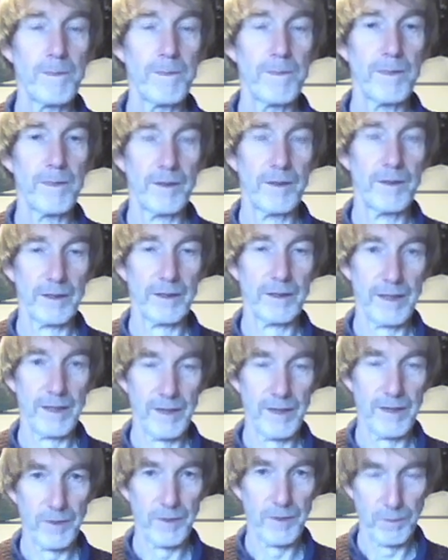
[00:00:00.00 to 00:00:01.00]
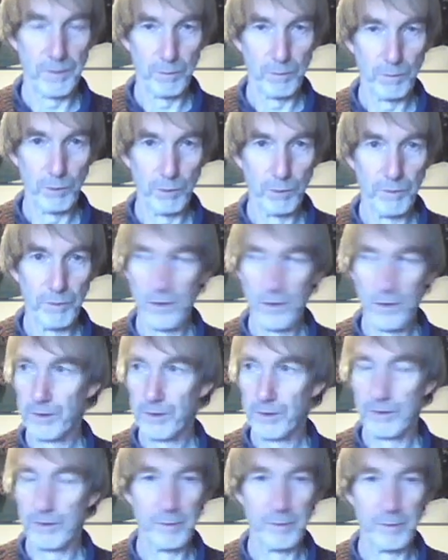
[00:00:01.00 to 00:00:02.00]
Okay, that's what we just got
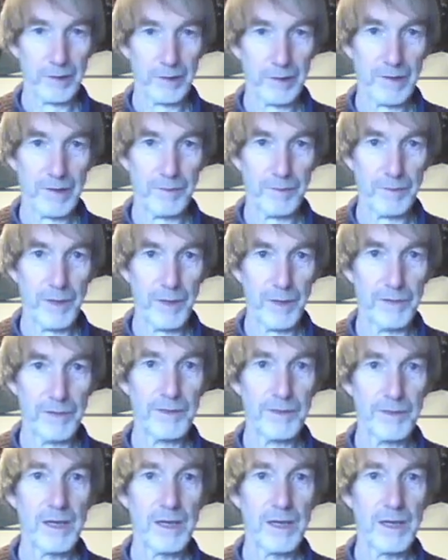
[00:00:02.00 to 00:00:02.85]
from the graph above.